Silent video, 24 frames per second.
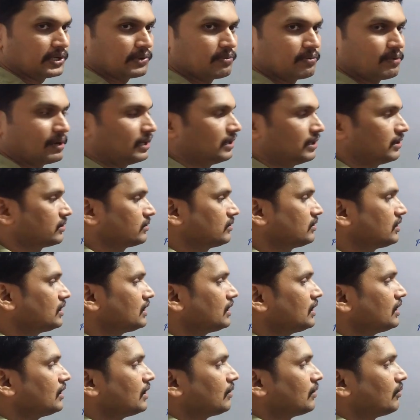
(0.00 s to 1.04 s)
equal
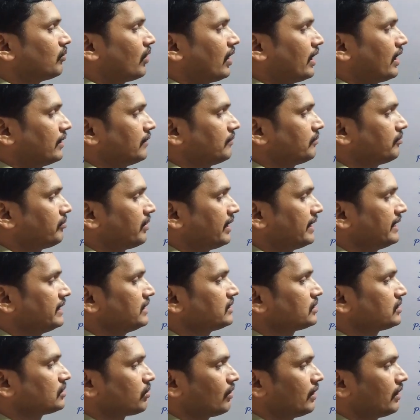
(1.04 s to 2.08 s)
to 1
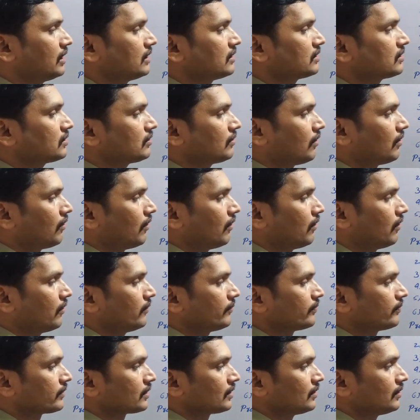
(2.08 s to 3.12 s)
by 12th
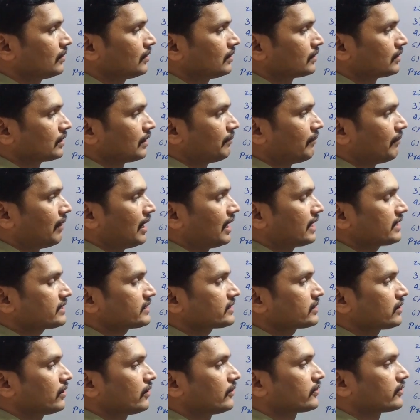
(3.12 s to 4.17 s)
of the
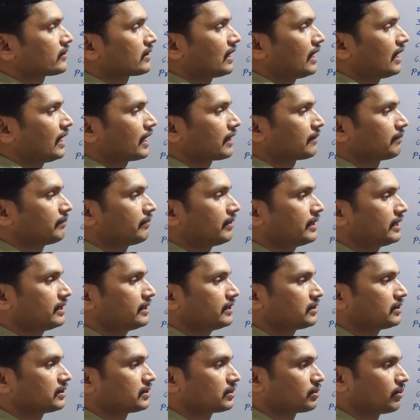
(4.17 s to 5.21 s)
mass of
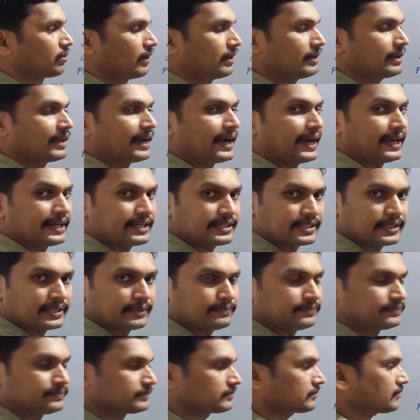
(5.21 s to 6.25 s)
carbon 12
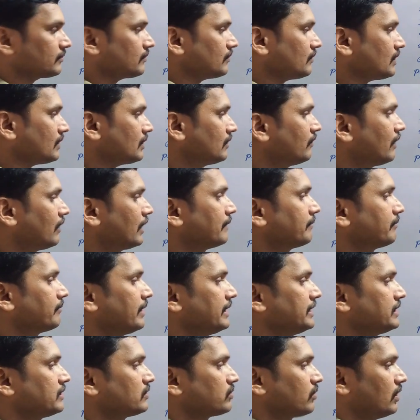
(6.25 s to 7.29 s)
atom. 1
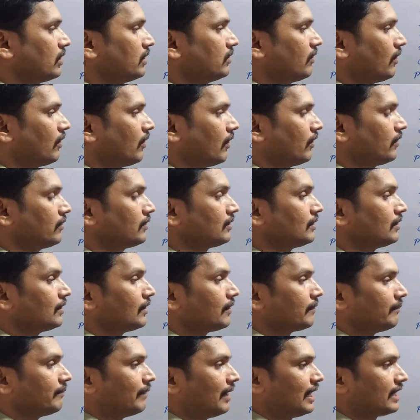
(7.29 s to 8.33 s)
by 12 of
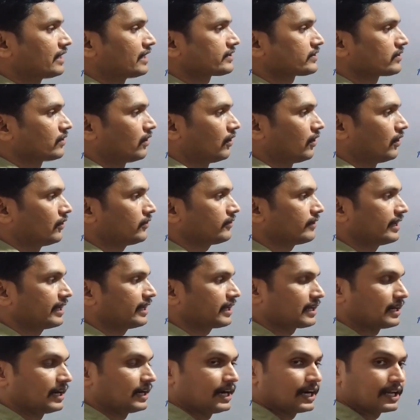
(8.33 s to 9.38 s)
mass of
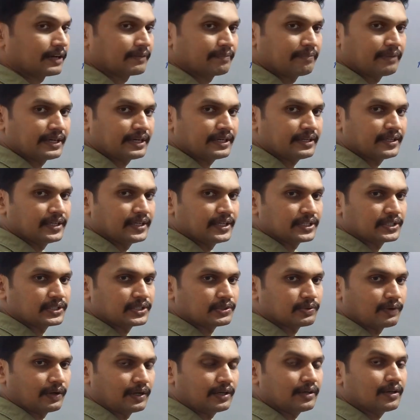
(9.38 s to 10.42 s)
a carbon
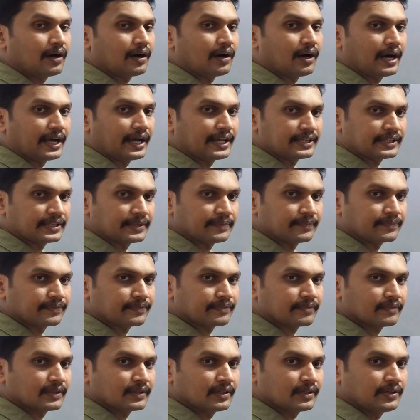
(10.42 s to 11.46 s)
12 atom.
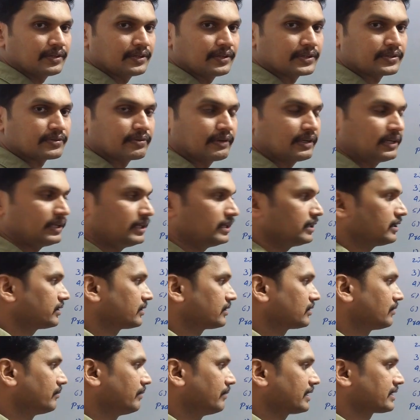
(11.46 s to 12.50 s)
Usually
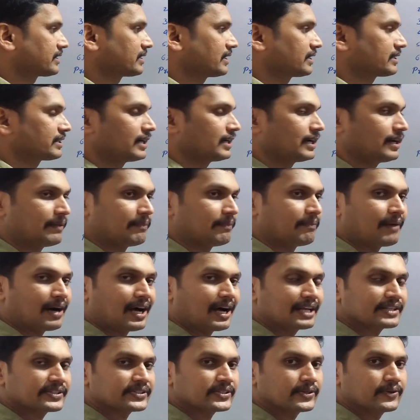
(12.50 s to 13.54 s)
to measure the
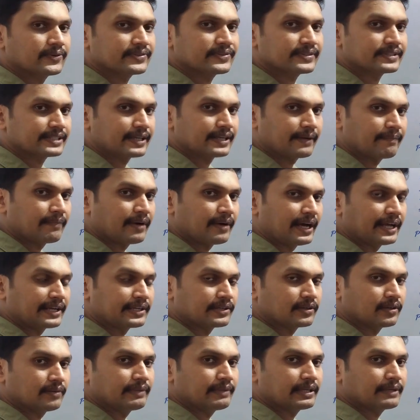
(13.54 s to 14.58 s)
mass of
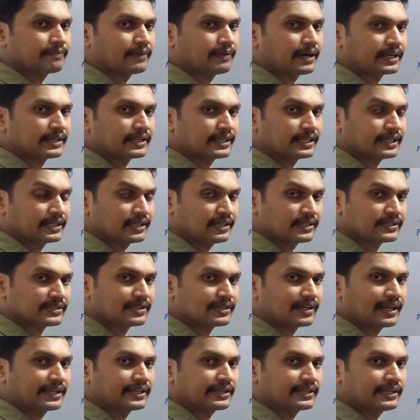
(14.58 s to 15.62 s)
subatomic
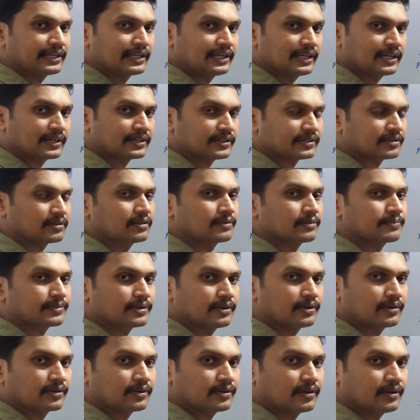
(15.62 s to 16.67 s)
particles like electron,
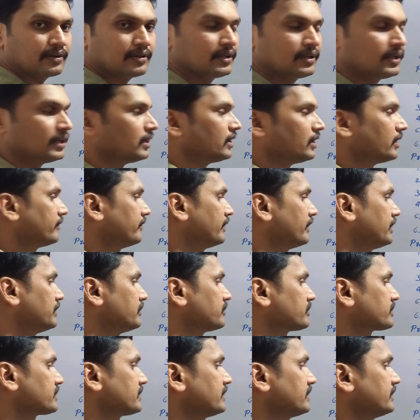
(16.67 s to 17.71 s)
proton, we are
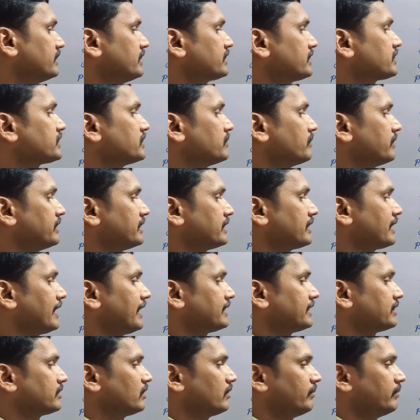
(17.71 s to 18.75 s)
using this unit,
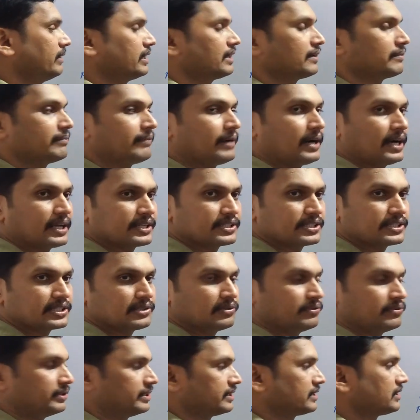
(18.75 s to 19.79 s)
atomic mass
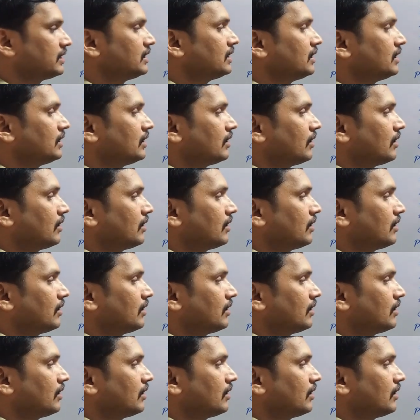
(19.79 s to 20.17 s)
unit.